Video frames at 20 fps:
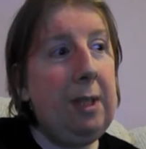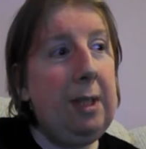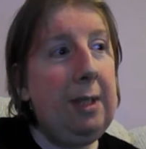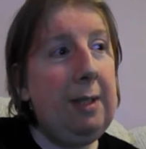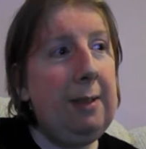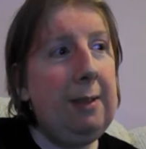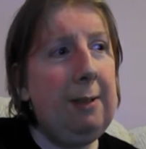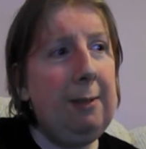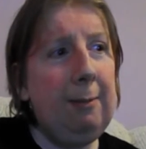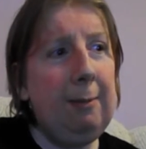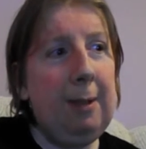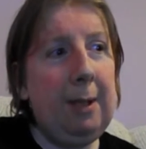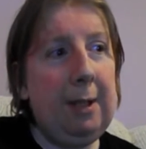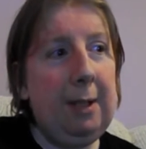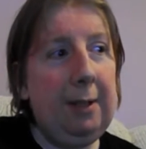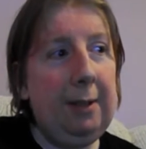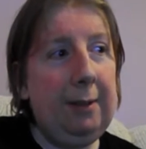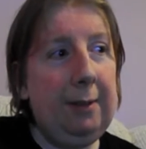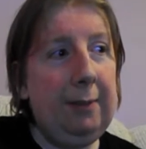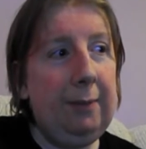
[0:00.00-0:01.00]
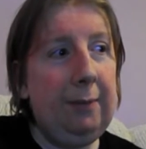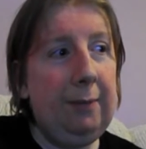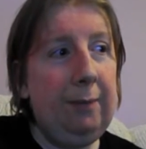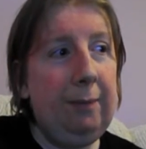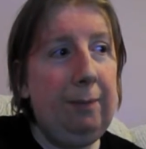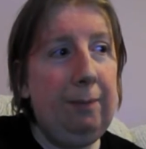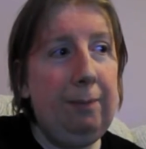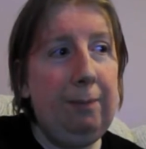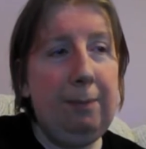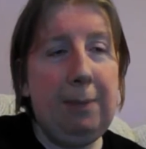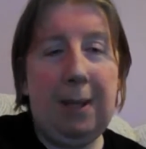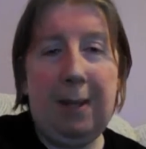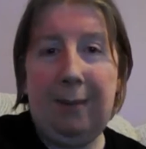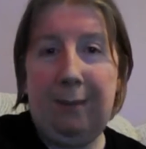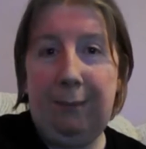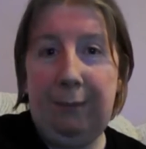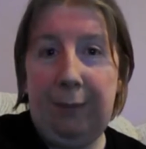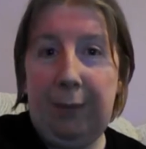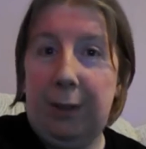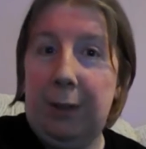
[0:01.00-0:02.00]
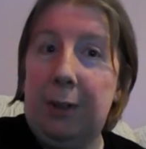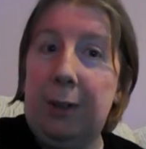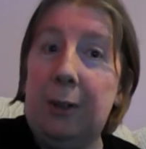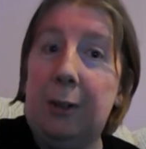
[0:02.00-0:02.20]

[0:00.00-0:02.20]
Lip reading: is some kind of panther